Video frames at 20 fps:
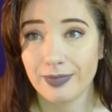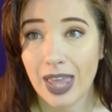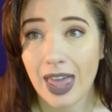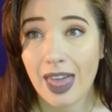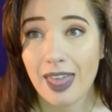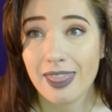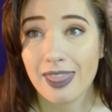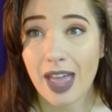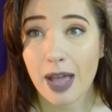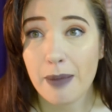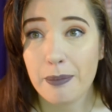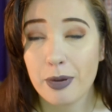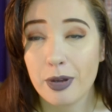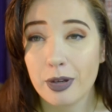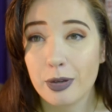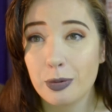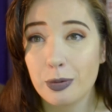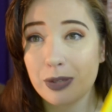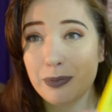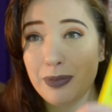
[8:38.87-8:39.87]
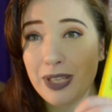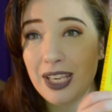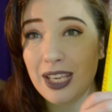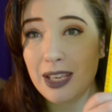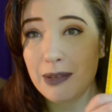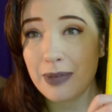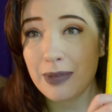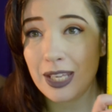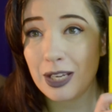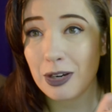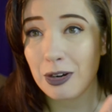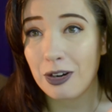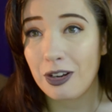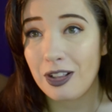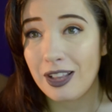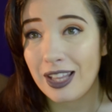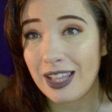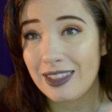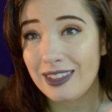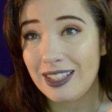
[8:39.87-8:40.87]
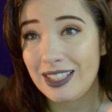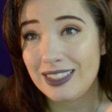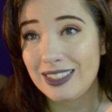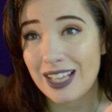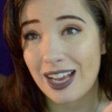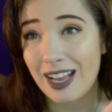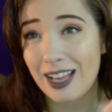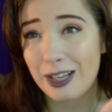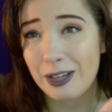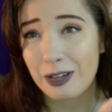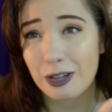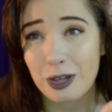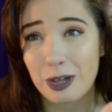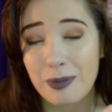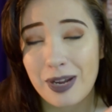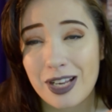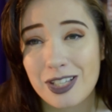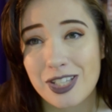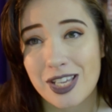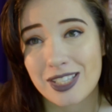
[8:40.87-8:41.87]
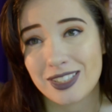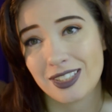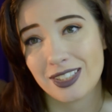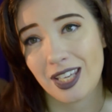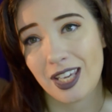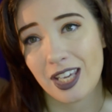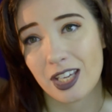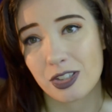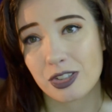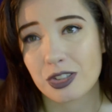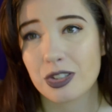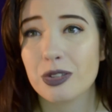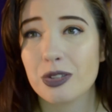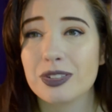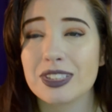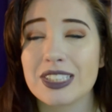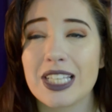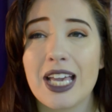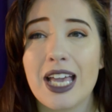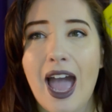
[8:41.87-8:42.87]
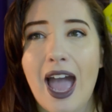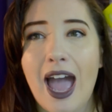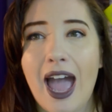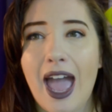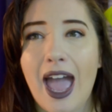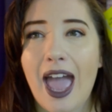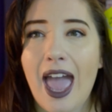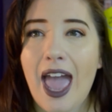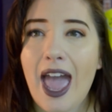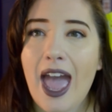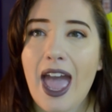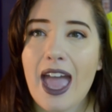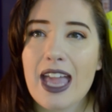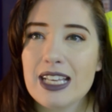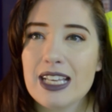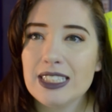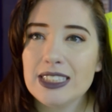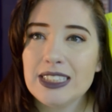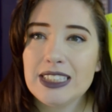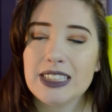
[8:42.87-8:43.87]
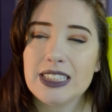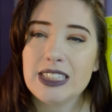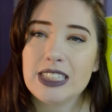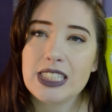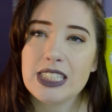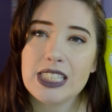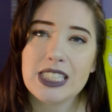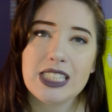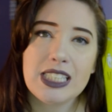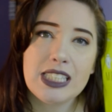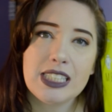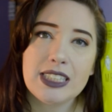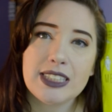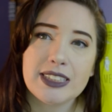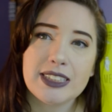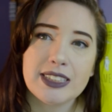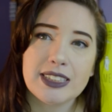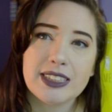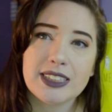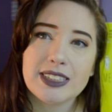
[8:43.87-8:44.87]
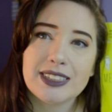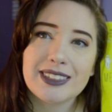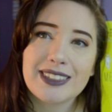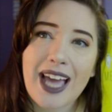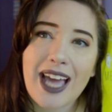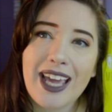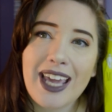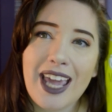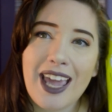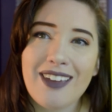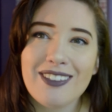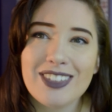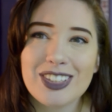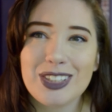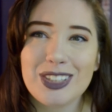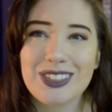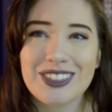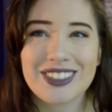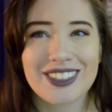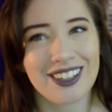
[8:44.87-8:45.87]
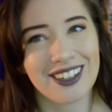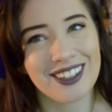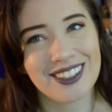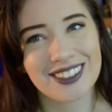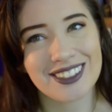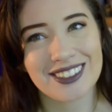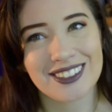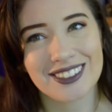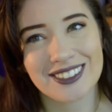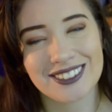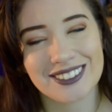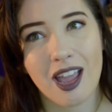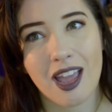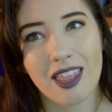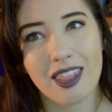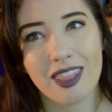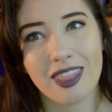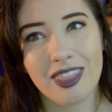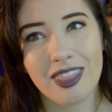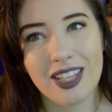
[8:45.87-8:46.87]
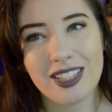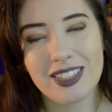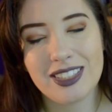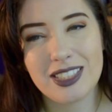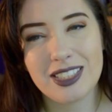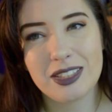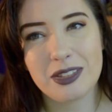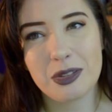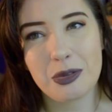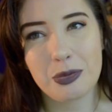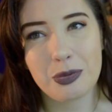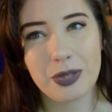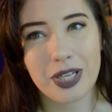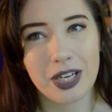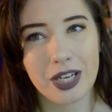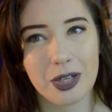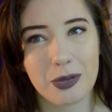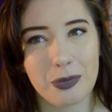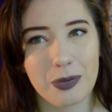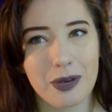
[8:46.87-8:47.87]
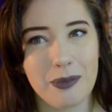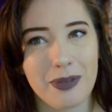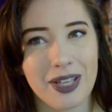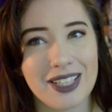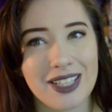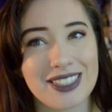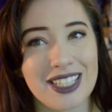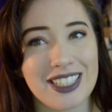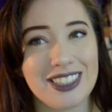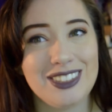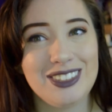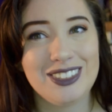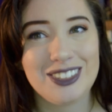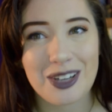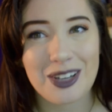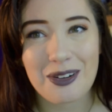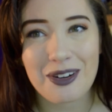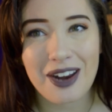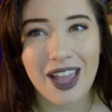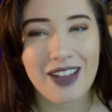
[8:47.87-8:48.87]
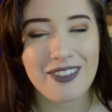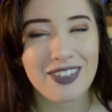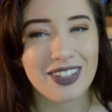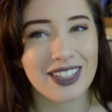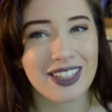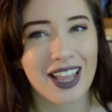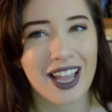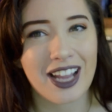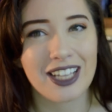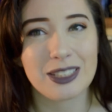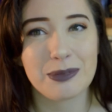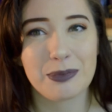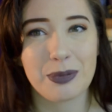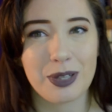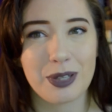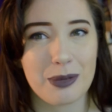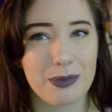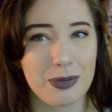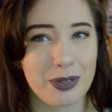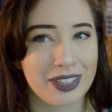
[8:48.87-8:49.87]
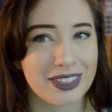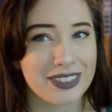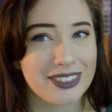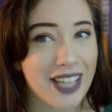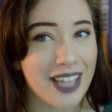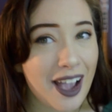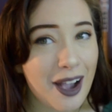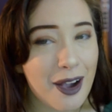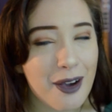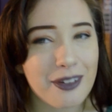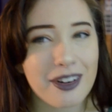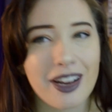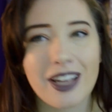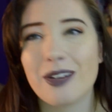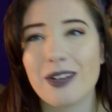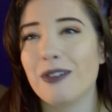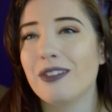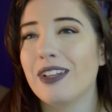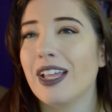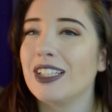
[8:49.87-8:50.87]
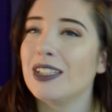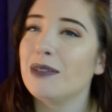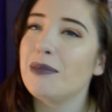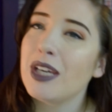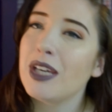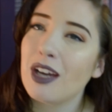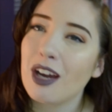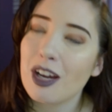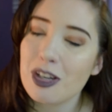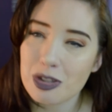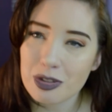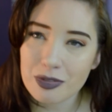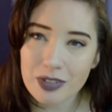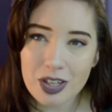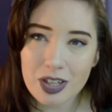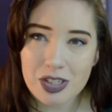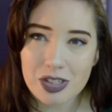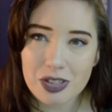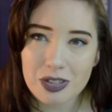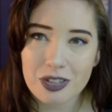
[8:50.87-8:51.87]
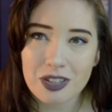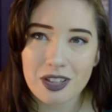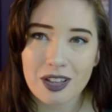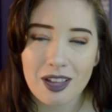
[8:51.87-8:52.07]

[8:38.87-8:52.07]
That book would be Me, Earl, and the Dying Girl by Jessie Andrews. And I gave it 2 stars. This is a weird one because I don't ever like to put a book down. I don't like to be controversial.